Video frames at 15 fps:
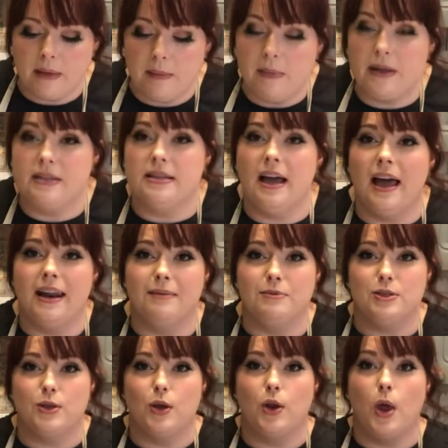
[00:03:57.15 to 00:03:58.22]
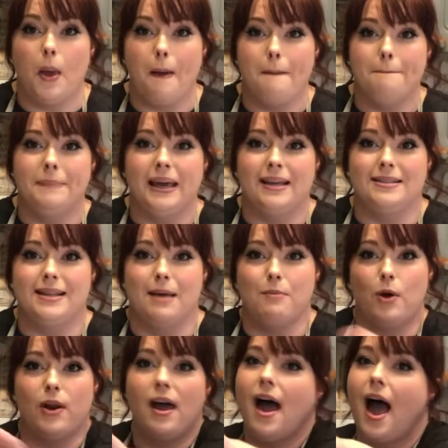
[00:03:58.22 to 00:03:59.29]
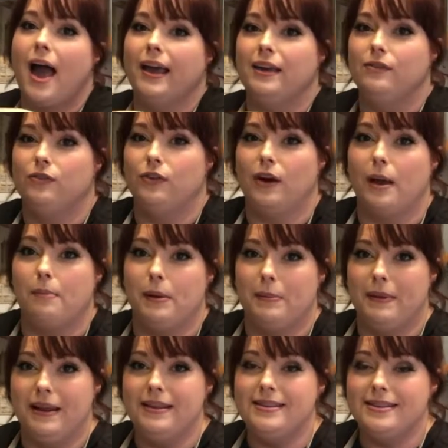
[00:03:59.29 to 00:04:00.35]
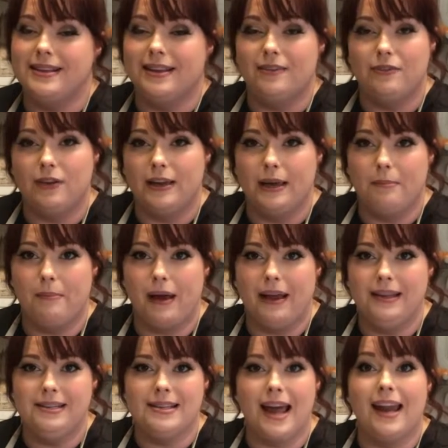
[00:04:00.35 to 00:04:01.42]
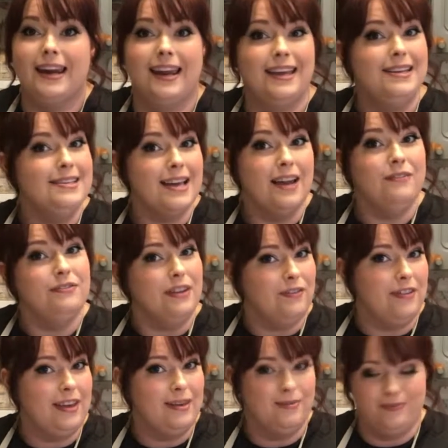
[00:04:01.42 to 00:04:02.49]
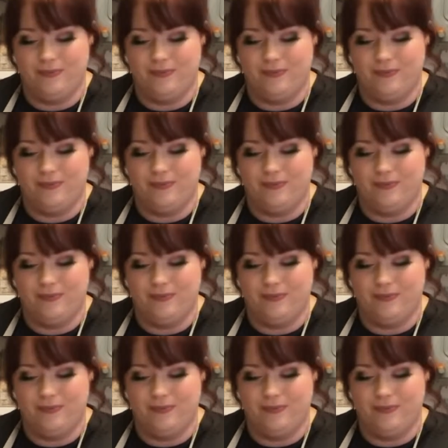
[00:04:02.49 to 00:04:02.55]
my butter and I'm just going to mix them on high for a couple of minutes so they're fully combined and light and fluffy.